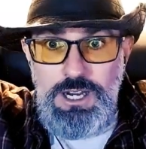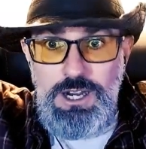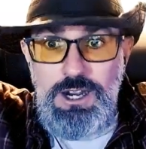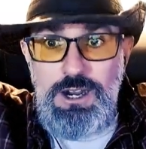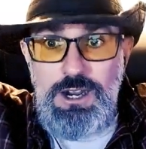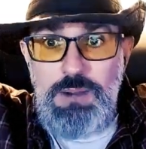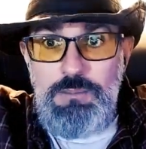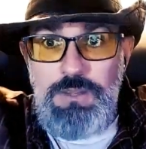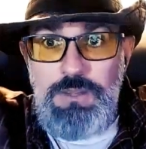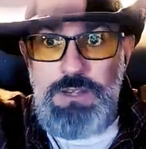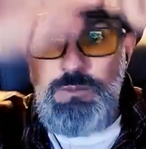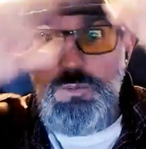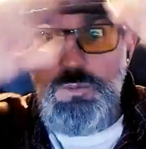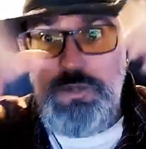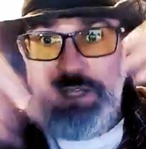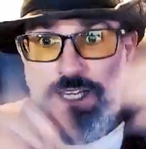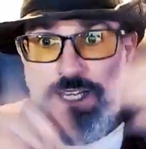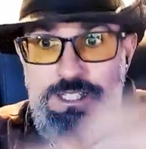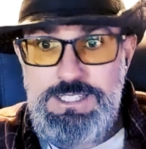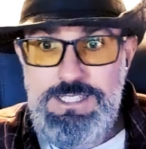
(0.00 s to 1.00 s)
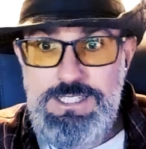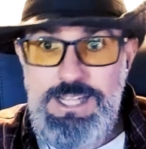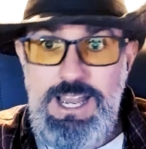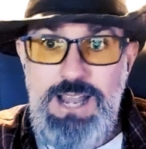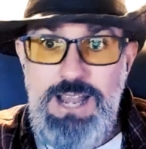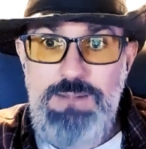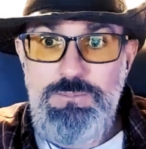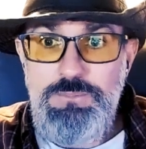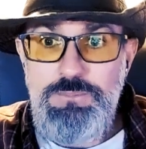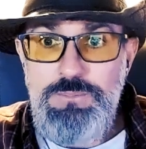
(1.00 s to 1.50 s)
And we'll get to
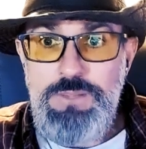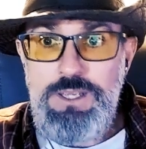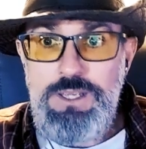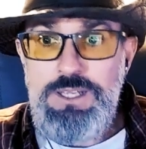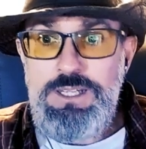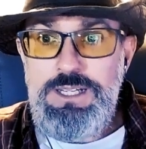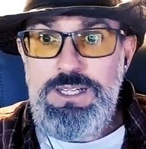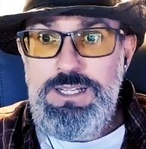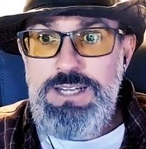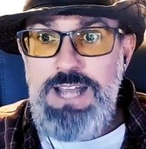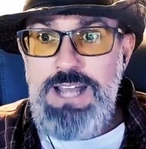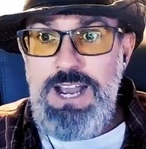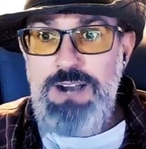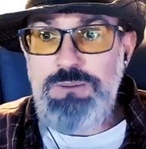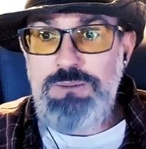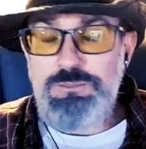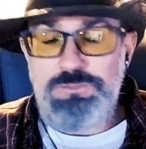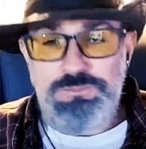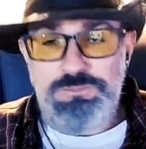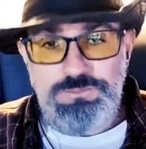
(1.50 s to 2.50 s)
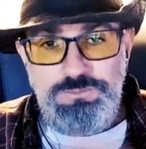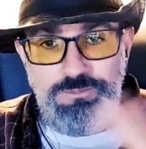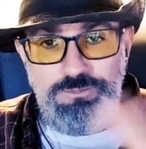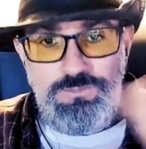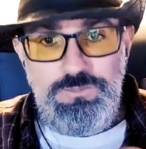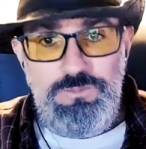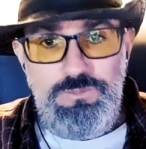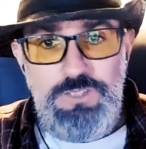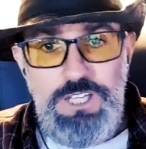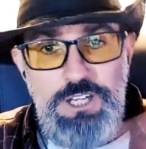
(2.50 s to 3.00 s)
that. Now,
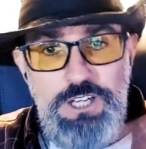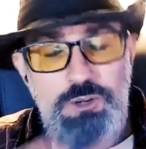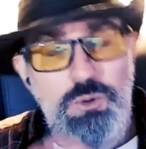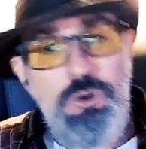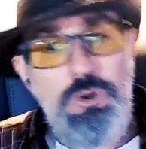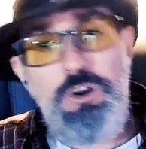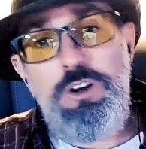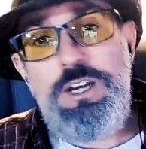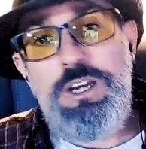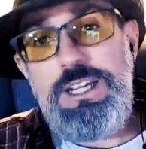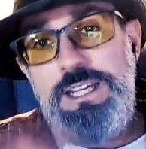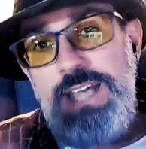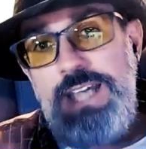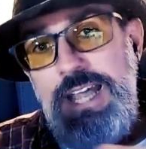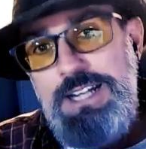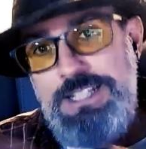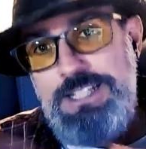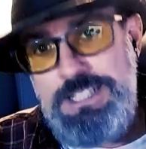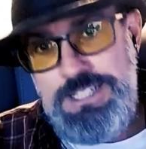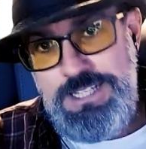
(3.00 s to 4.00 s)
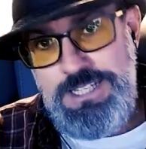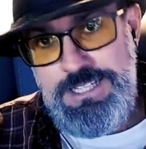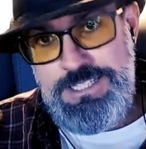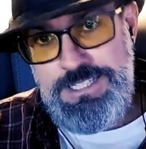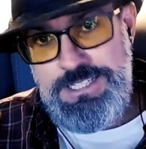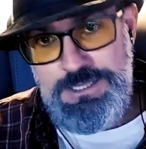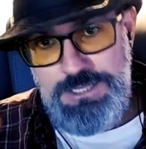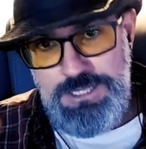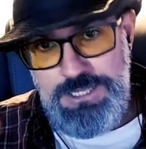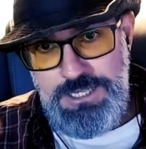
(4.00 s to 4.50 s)
in order to get to
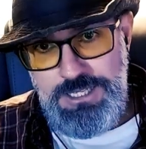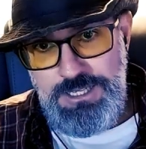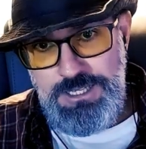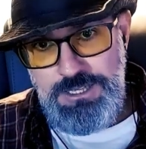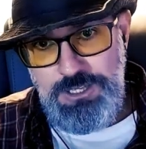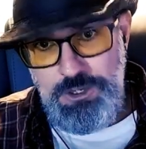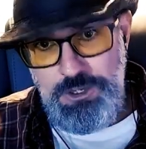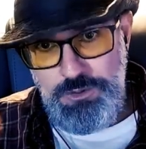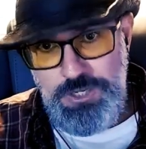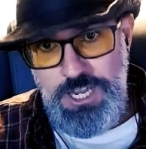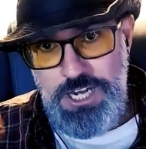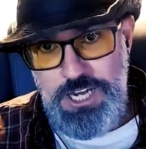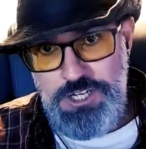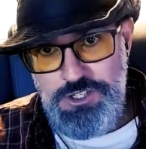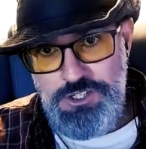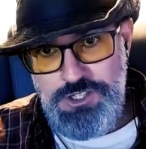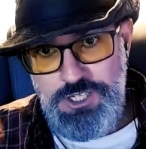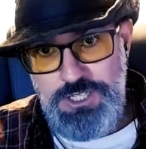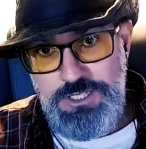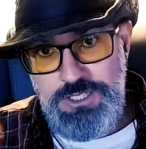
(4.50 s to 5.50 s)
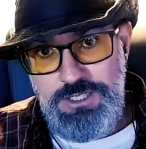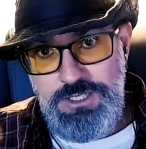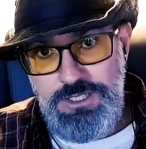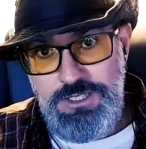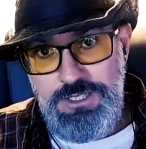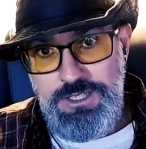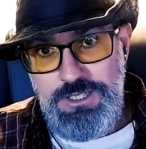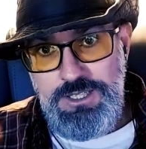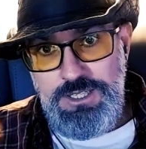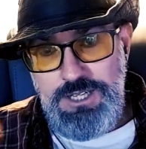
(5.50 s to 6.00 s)
this location,
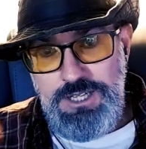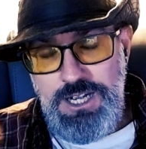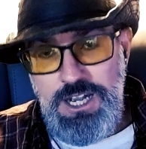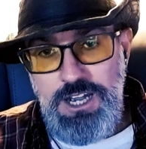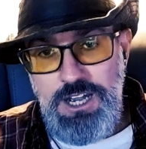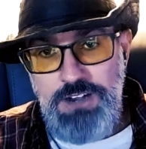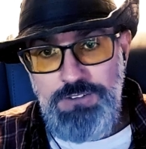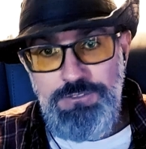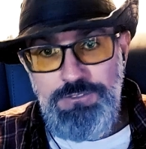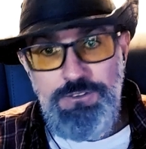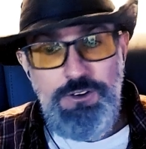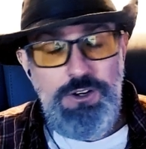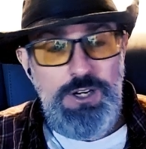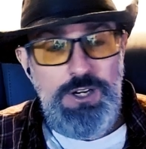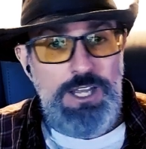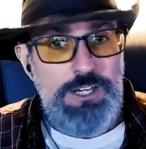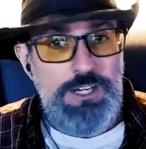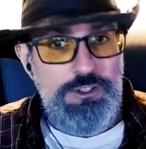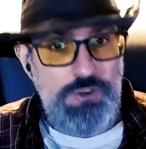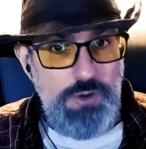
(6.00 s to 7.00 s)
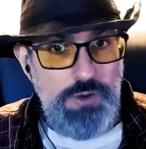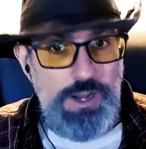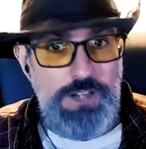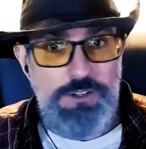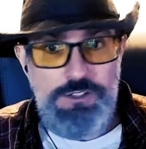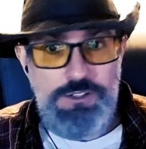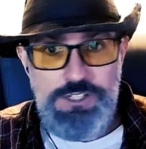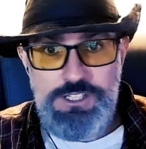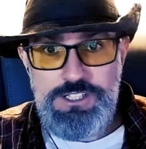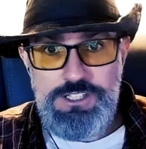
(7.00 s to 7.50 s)
for like
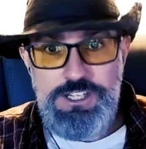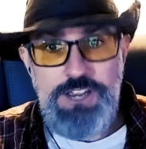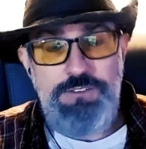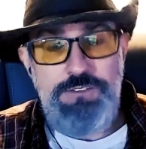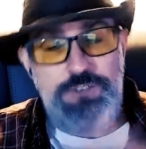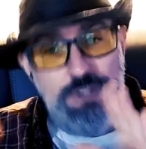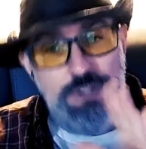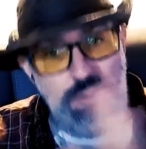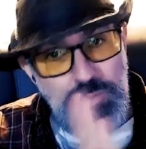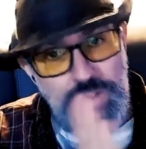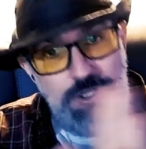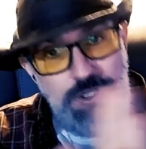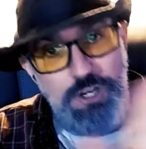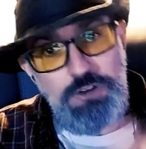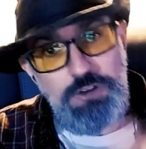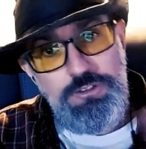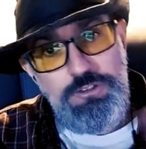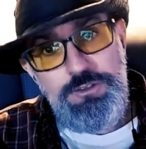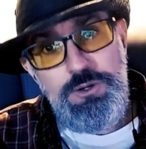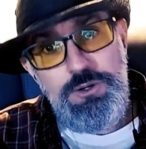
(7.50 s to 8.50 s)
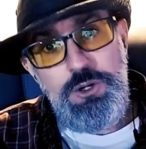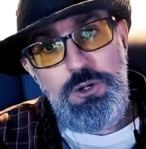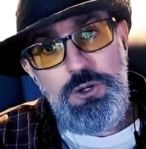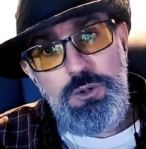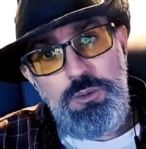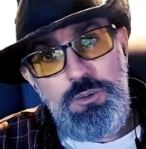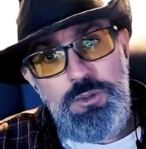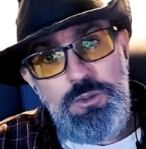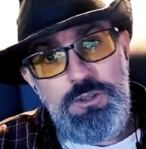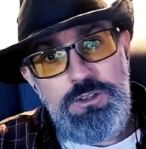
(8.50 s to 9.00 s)
traders and stuff, you would go
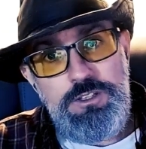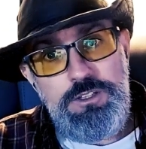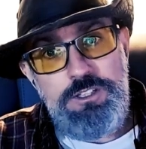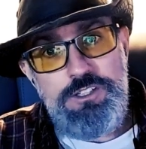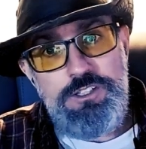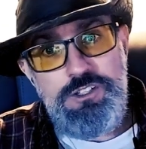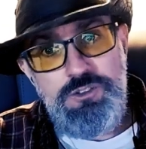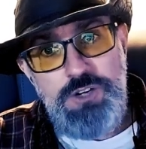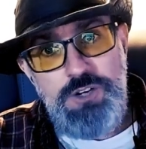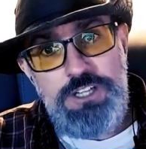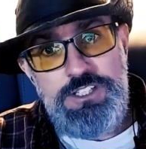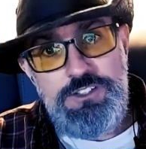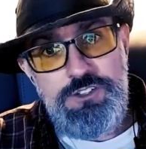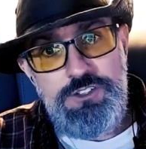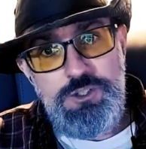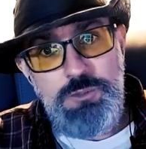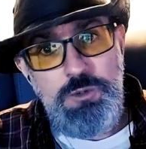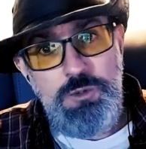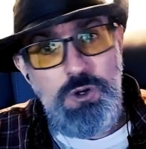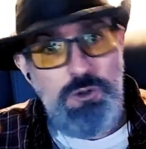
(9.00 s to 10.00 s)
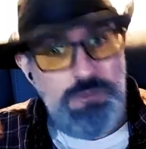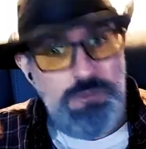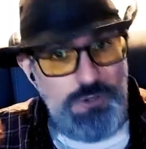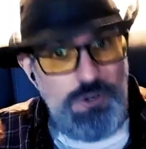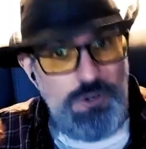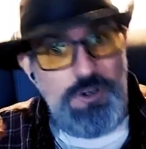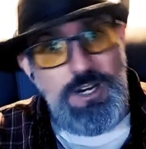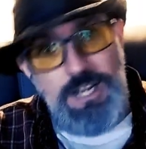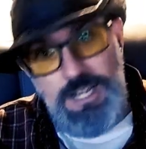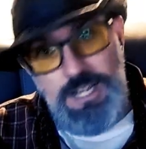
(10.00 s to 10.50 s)
through the Straits of
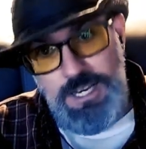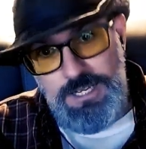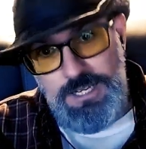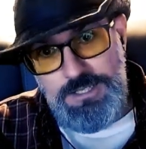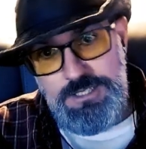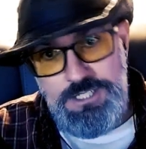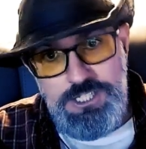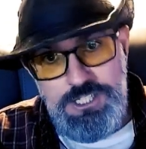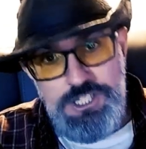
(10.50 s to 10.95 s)
Gibraltar and